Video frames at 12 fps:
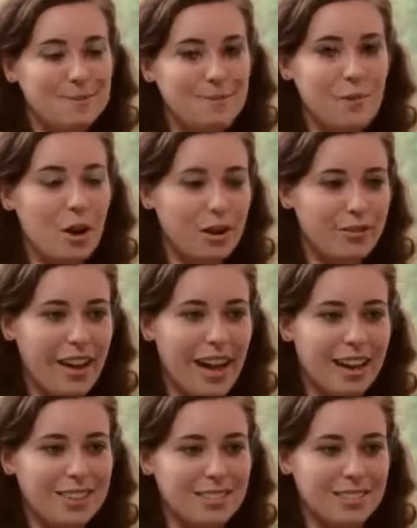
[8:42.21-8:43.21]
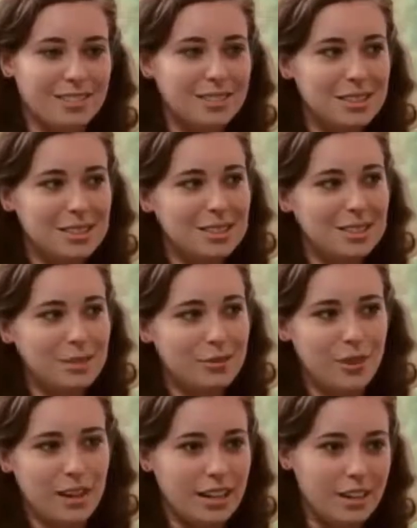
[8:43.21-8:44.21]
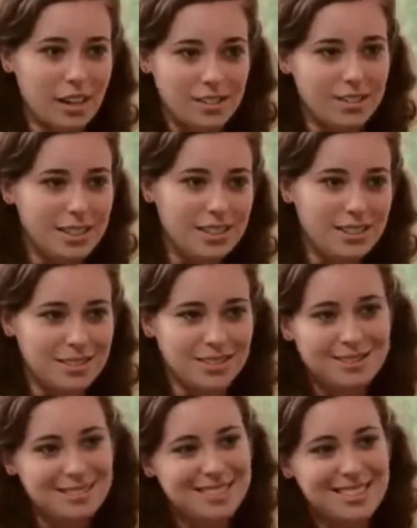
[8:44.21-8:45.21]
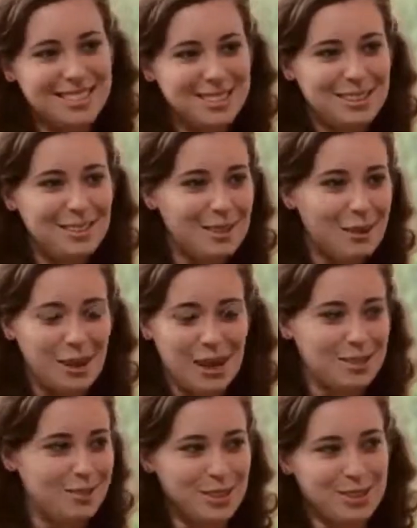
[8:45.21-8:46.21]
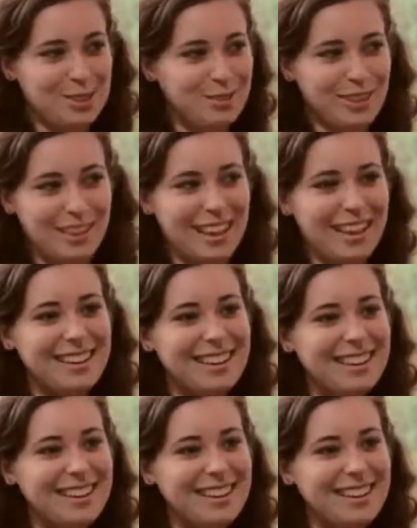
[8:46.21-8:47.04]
artifacts and fighting Nazis and all kinds of fun stuff like that.